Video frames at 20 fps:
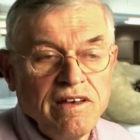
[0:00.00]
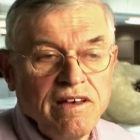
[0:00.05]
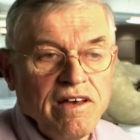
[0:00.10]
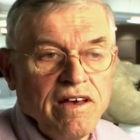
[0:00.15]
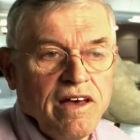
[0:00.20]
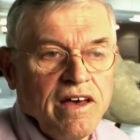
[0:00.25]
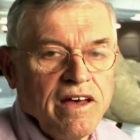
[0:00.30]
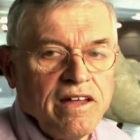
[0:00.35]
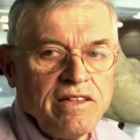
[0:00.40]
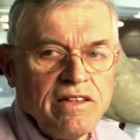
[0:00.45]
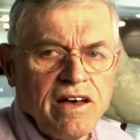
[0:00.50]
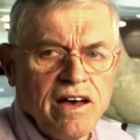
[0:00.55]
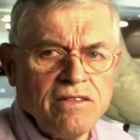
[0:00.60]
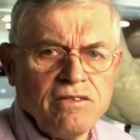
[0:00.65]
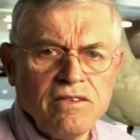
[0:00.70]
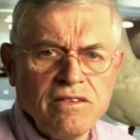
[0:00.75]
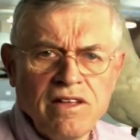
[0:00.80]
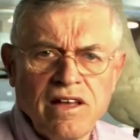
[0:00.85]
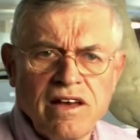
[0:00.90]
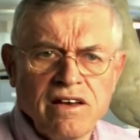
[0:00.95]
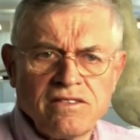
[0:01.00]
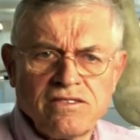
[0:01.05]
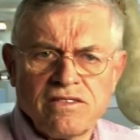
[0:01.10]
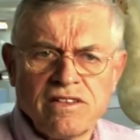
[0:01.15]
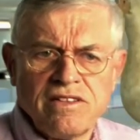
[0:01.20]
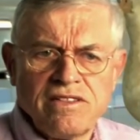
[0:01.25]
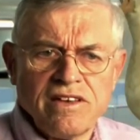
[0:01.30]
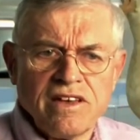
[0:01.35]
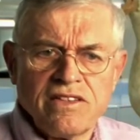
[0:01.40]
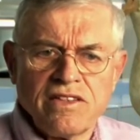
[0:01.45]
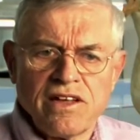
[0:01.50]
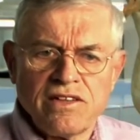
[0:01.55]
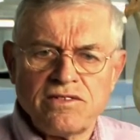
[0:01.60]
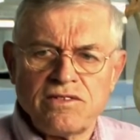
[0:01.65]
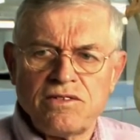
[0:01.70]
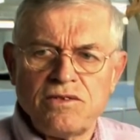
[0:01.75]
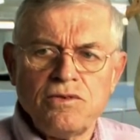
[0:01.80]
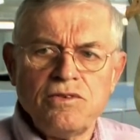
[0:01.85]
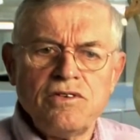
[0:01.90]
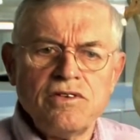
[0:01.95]
And I don't actually think that's
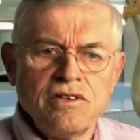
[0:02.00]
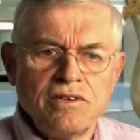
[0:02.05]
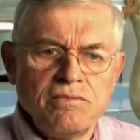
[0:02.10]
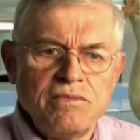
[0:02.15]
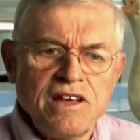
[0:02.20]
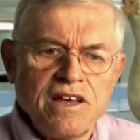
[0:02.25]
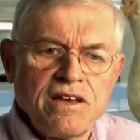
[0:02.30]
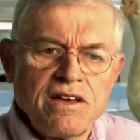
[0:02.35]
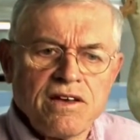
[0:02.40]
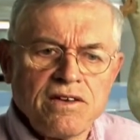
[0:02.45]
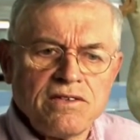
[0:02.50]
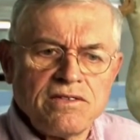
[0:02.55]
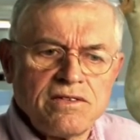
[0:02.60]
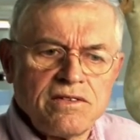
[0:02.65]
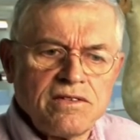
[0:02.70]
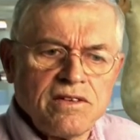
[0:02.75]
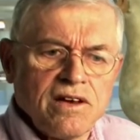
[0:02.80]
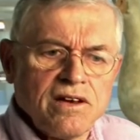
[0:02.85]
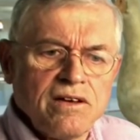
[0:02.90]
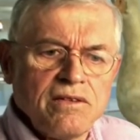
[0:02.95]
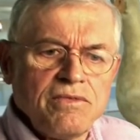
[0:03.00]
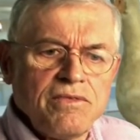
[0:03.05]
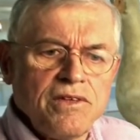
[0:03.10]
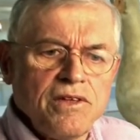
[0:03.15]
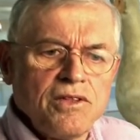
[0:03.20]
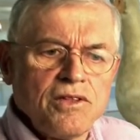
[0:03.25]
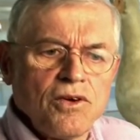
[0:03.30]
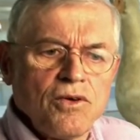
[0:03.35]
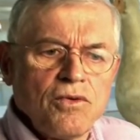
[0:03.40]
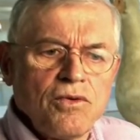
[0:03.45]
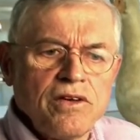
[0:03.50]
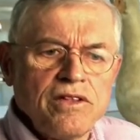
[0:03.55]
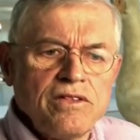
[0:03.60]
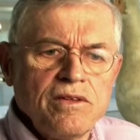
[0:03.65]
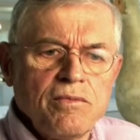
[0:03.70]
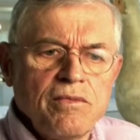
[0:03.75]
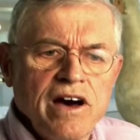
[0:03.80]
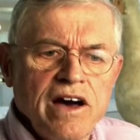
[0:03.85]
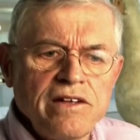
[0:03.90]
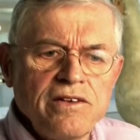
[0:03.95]
too good because, when the
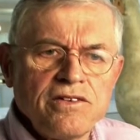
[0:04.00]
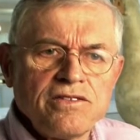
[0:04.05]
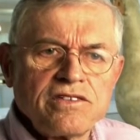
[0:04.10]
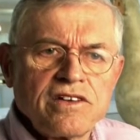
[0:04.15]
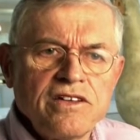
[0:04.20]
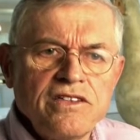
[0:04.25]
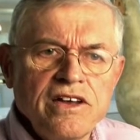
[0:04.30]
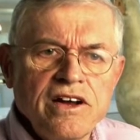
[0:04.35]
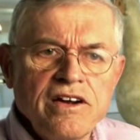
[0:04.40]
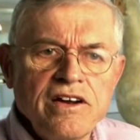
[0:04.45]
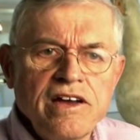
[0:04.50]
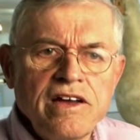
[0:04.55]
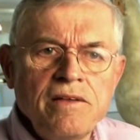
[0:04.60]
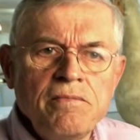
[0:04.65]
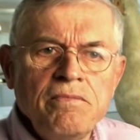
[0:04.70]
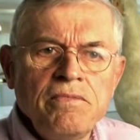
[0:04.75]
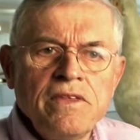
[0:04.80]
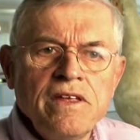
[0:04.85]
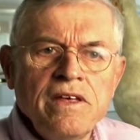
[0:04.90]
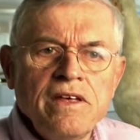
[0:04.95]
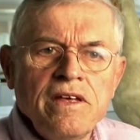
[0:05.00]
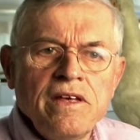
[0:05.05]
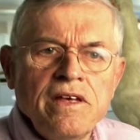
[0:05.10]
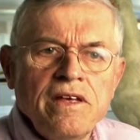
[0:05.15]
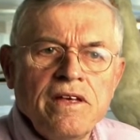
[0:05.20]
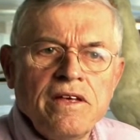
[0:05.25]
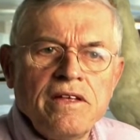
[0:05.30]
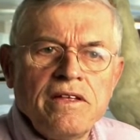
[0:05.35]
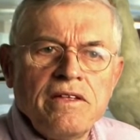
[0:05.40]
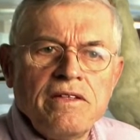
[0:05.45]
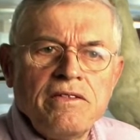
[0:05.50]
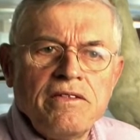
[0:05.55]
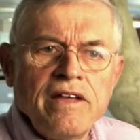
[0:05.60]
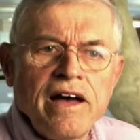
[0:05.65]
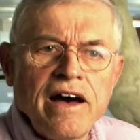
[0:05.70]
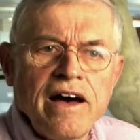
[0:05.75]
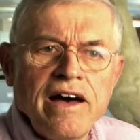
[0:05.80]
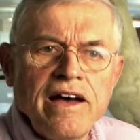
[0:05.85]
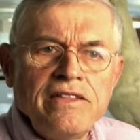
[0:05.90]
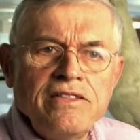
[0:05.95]
miner's canary
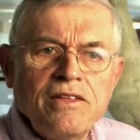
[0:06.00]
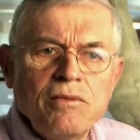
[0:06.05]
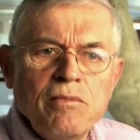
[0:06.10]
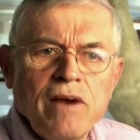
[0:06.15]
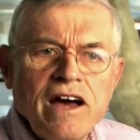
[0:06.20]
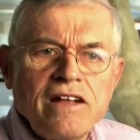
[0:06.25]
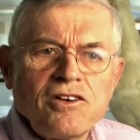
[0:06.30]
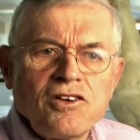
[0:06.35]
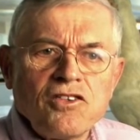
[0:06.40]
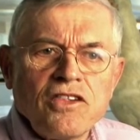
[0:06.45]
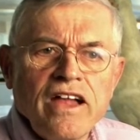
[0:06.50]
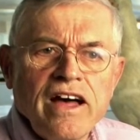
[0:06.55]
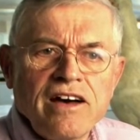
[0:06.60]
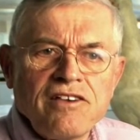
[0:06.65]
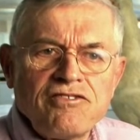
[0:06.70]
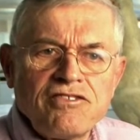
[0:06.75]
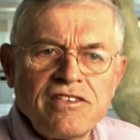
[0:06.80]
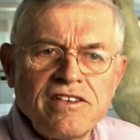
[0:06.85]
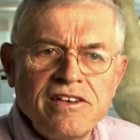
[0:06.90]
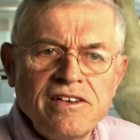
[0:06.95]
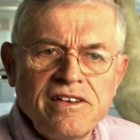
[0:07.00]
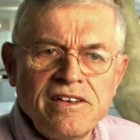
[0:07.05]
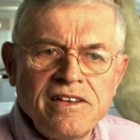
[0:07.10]
died, the miner left.